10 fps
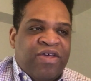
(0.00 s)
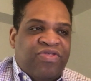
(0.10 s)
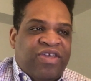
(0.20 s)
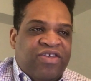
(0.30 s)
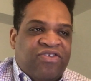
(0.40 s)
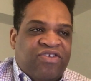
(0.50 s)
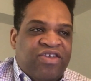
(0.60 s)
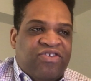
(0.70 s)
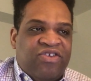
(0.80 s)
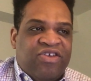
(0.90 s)
these
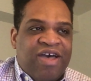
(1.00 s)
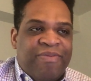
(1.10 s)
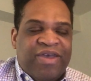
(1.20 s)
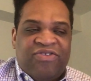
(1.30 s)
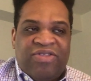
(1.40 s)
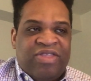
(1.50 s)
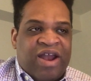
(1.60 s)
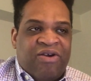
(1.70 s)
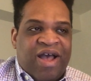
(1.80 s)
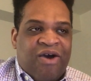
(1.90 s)
DC comics
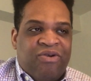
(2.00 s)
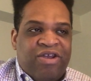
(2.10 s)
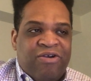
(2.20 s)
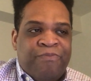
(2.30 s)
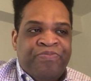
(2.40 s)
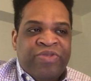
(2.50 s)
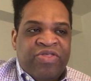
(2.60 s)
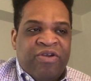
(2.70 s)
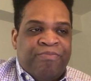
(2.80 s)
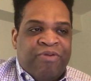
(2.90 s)
that are out here
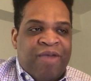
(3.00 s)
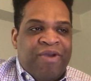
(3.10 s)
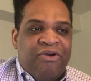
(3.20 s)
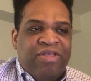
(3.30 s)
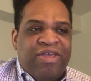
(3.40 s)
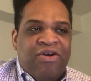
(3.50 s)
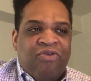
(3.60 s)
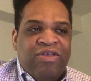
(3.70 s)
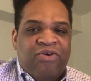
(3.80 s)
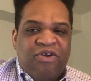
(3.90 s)
they're primarily
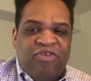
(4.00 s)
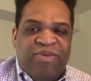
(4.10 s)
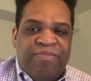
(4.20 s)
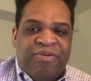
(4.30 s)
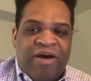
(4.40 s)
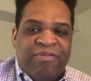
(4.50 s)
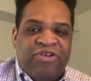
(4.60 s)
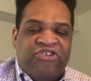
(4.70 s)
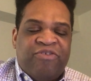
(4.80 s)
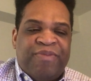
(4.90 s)
only going to be
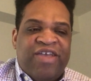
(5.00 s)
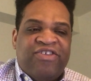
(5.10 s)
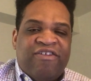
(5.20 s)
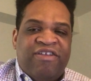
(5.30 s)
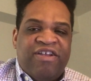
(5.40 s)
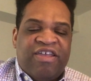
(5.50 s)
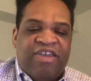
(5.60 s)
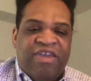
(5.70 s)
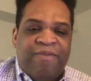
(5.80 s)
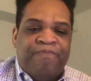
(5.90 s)
published basically to
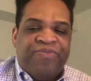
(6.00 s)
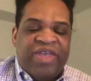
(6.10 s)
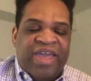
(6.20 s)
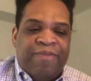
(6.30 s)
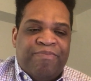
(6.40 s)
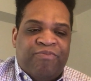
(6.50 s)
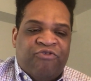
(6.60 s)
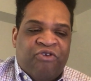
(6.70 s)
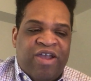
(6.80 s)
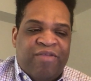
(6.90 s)
keep a
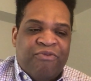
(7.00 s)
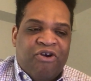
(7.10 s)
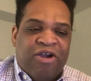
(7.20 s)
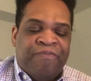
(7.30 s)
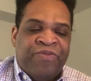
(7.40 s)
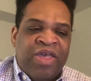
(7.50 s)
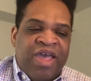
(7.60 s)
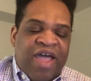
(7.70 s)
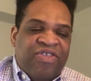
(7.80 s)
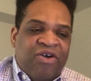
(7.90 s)
trademark,
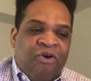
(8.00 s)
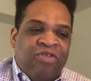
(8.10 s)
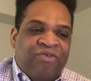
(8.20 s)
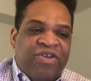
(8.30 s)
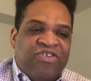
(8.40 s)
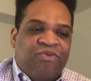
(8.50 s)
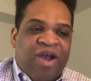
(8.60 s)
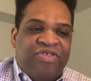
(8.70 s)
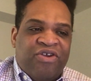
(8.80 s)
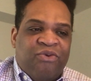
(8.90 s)
and the only reason
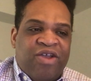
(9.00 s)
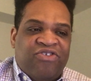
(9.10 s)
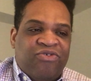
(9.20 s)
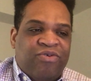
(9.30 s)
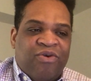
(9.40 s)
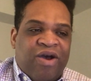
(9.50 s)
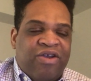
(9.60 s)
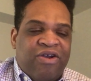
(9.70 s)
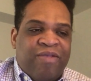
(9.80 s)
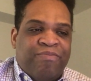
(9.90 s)
why they're going to go out
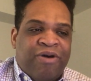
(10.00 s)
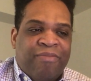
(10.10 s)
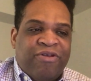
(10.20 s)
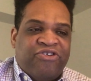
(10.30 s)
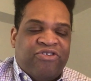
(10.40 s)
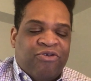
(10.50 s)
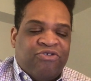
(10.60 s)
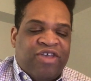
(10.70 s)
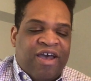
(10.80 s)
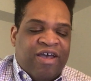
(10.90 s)
here and publish
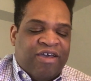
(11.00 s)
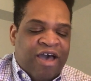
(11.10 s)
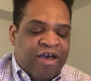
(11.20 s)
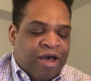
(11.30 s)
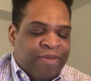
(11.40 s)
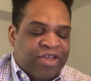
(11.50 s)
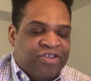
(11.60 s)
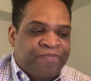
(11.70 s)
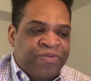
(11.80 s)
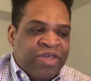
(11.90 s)
those
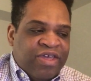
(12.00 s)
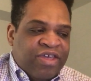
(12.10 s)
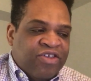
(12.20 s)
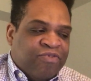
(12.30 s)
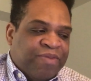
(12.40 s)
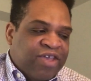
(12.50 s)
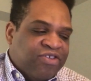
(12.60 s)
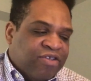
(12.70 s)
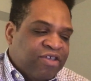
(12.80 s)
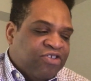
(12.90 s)
comics is
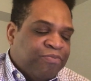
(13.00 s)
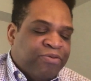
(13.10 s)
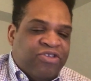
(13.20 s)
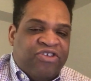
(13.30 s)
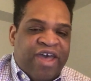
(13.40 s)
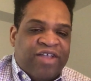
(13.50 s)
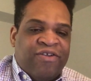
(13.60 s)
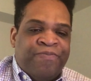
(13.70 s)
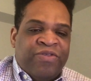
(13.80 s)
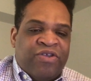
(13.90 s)
basically to
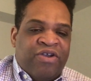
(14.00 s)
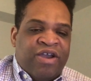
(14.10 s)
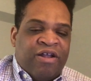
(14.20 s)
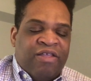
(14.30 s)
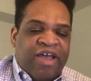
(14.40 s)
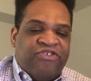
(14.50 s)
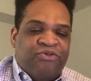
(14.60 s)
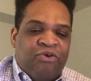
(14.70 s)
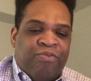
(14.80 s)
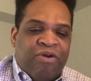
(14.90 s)
protect their
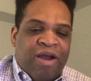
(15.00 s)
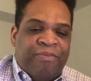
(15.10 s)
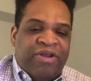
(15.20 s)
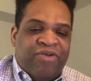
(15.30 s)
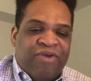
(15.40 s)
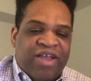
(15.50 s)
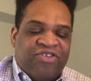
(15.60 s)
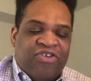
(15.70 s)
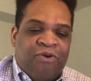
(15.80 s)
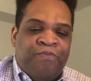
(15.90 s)
intellectual property
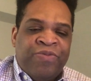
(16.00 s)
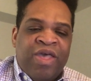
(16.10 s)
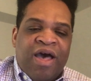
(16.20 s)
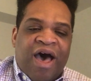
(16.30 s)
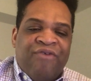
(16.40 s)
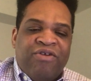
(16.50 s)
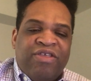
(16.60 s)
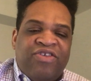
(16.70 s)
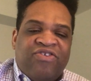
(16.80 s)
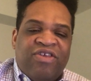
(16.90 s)
rights. So I
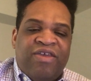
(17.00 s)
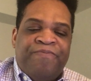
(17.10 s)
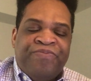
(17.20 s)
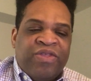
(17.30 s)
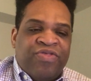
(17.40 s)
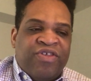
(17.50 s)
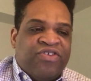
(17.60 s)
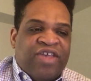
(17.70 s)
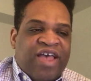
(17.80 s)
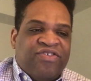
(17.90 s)
really see
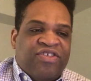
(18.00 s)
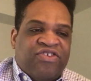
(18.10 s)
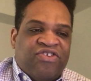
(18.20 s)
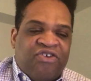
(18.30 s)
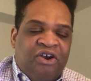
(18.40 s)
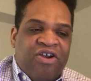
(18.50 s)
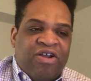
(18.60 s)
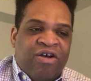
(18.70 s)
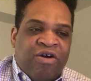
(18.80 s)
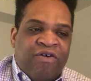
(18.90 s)
this as the
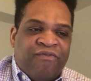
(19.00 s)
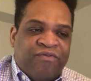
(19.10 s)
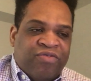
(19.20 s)
start of